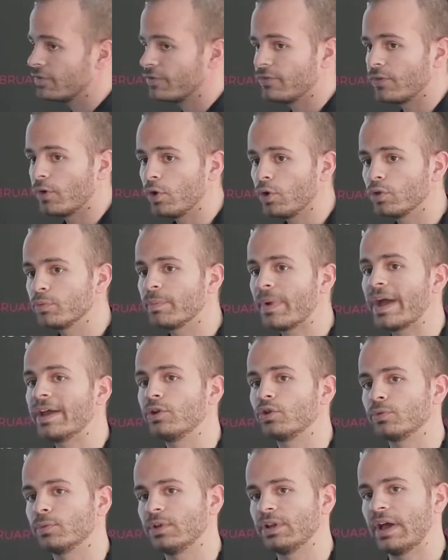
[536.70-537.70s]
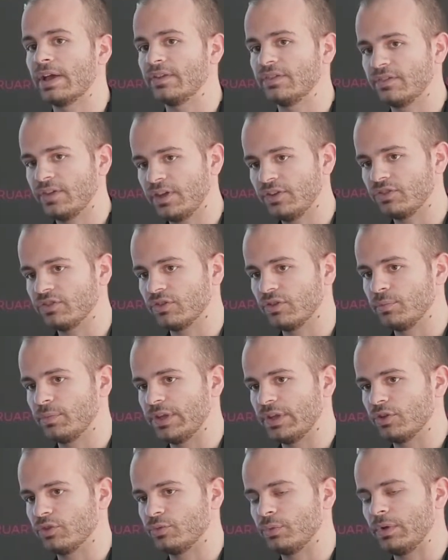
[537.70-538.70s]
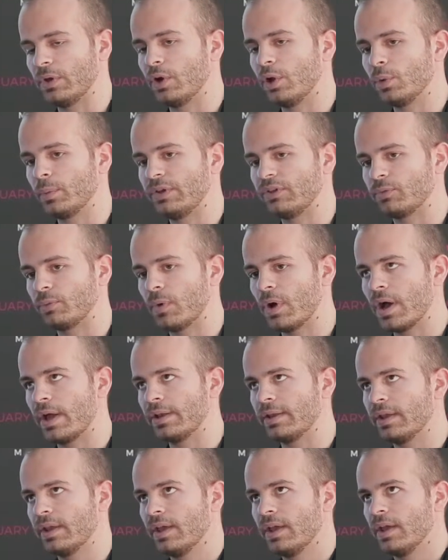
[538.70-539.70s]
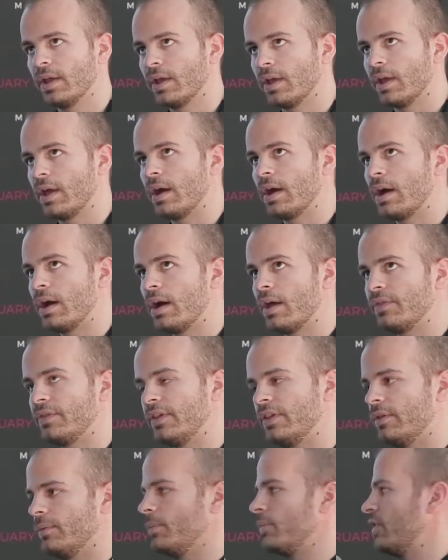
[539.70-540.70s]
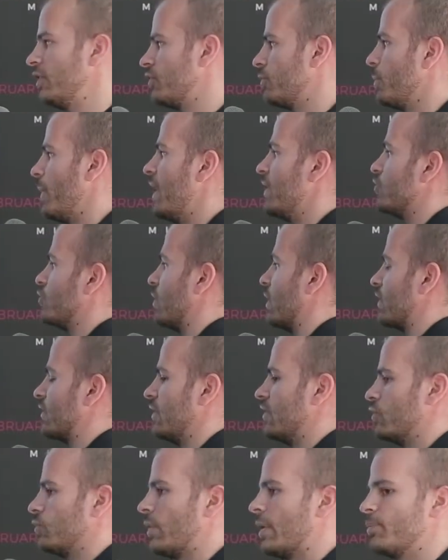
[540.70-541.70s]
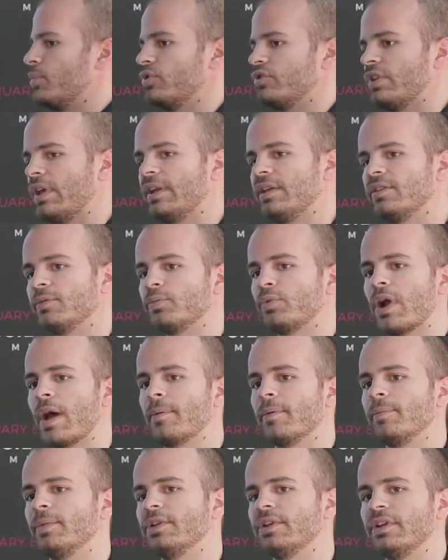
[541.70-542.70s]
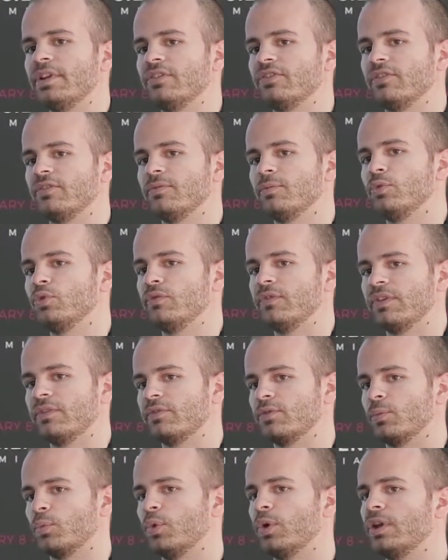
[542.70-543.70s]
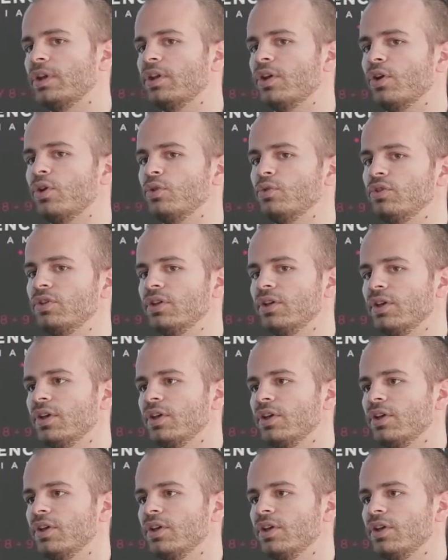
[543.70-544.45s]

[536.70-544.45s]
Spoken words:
followed by normalization, because we always want this matrix is representing the probabilities of moving from one node